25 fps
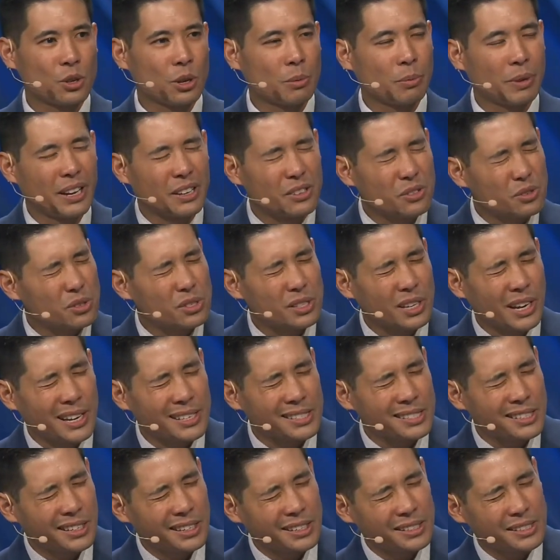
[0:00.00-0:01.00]
or am I
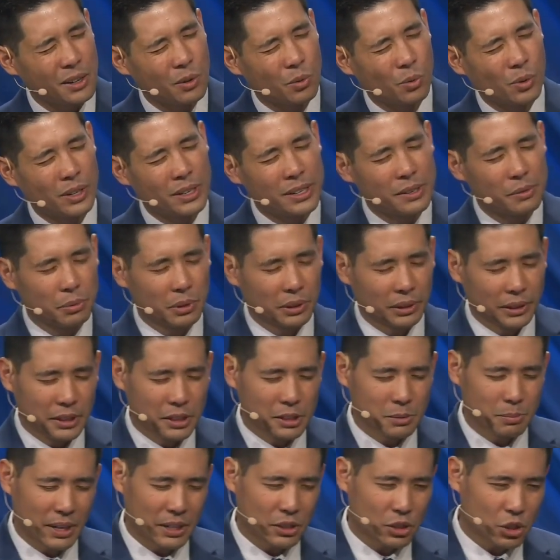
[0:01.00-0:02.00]
exercising because I want to
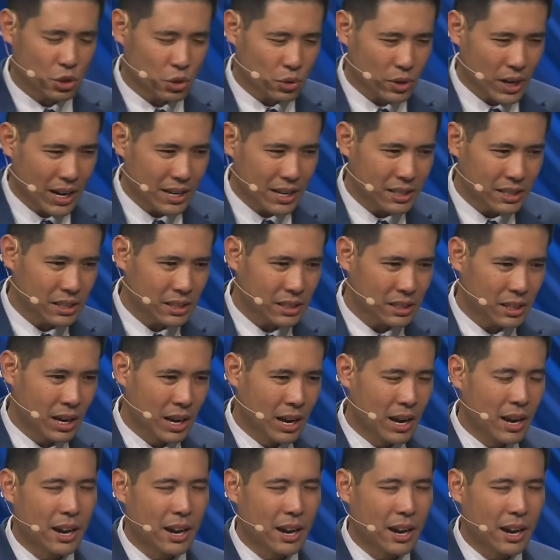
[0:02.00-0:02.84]
release my stress?